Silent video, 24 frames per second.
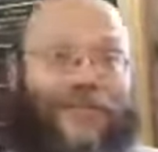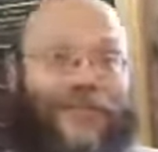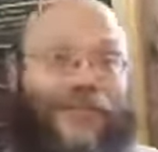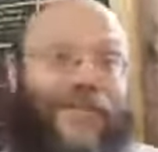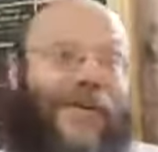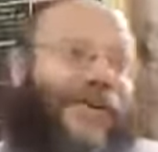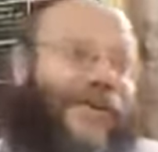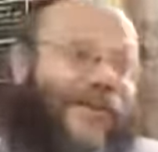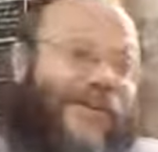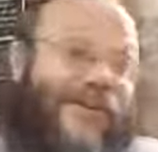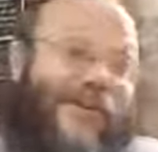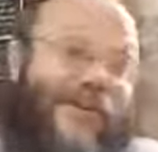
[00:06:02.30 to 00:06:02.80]

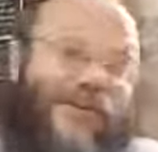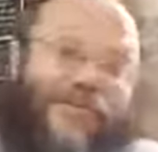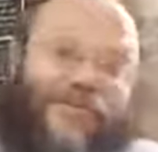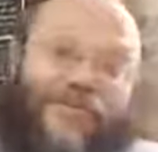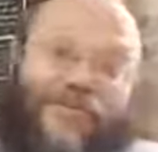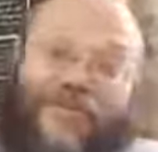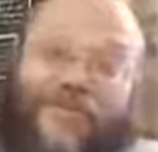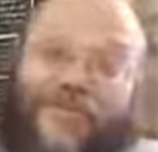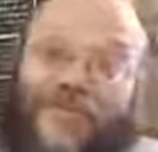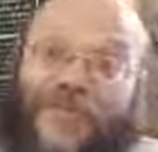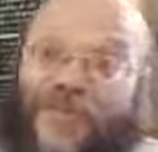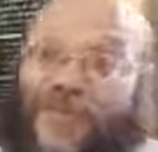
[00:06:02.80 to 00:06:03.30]
I don't know,
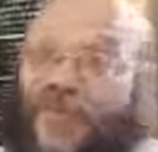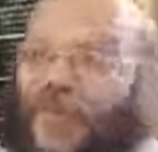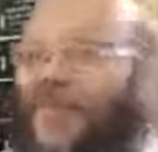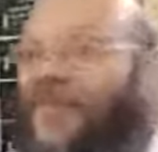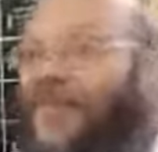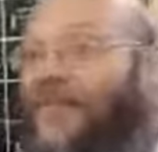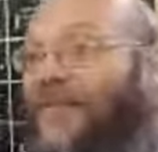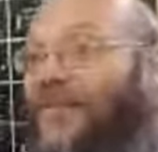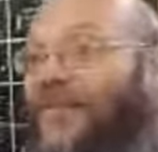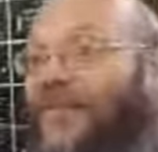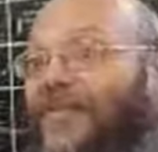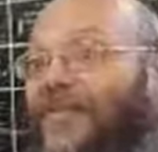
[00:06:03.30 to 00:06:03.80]

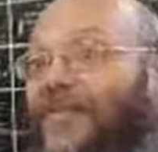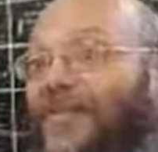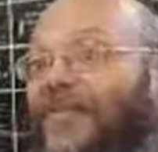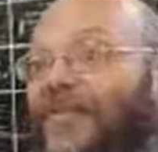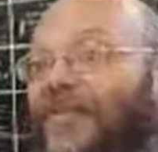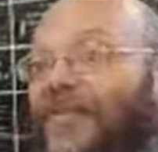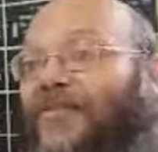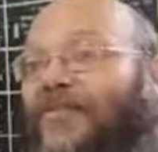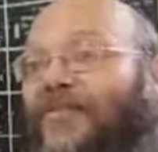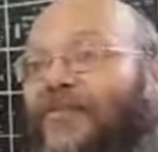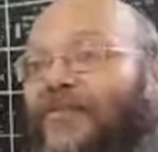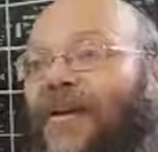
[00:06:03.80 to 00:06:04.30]

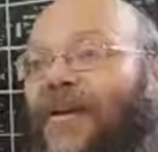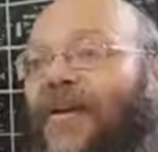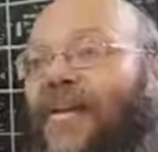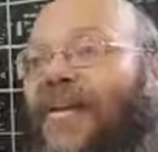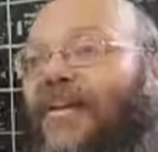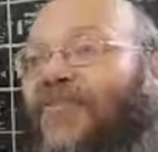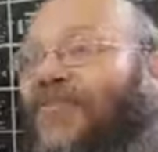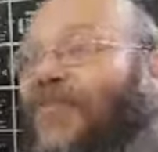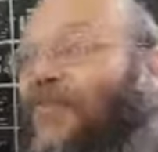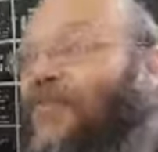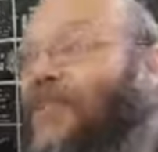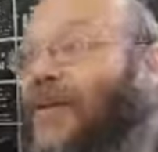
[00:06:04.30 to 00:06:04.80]
in many
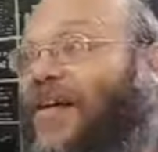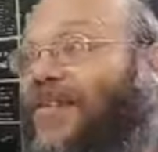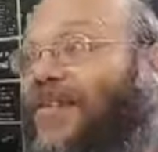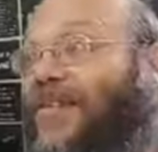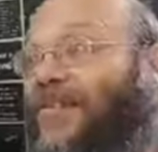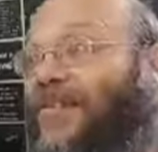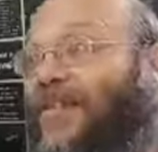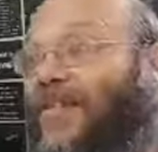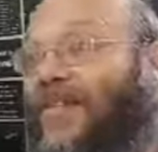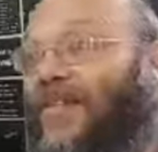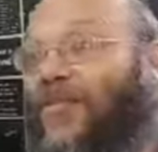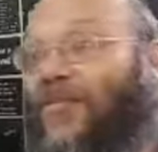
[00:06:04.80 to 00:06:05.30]
different
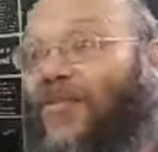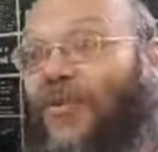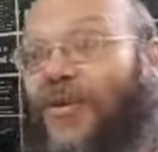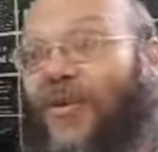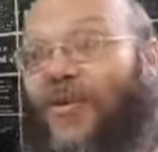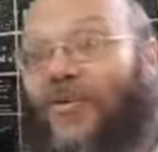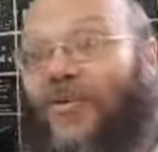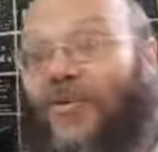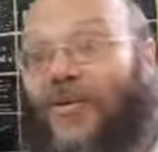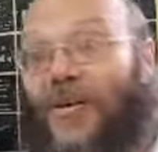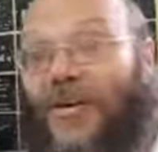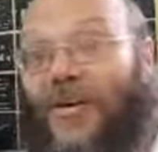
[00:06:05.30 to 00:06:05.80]
places in the
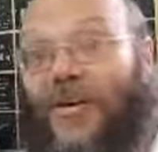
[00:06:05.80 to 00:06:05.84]
world.